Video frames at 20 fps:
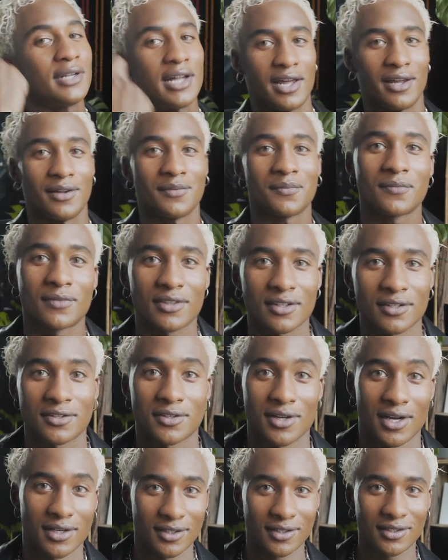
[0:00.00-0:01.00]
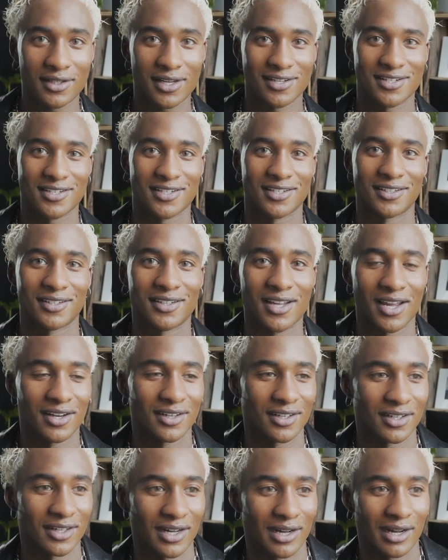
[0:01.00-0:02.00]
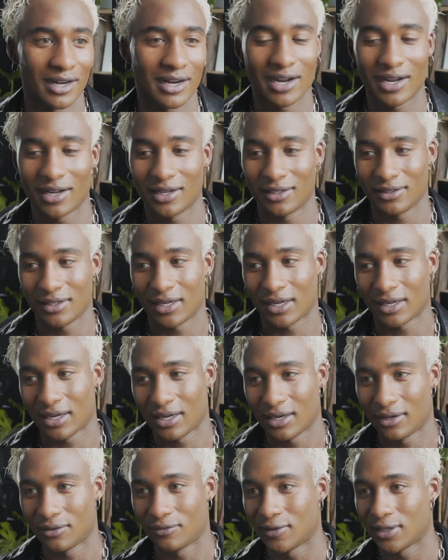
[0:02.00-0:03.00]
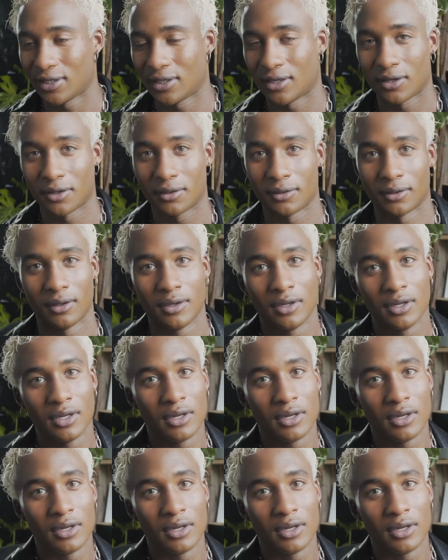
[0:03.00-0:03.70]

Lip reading: that. So I did that shit, and I got a video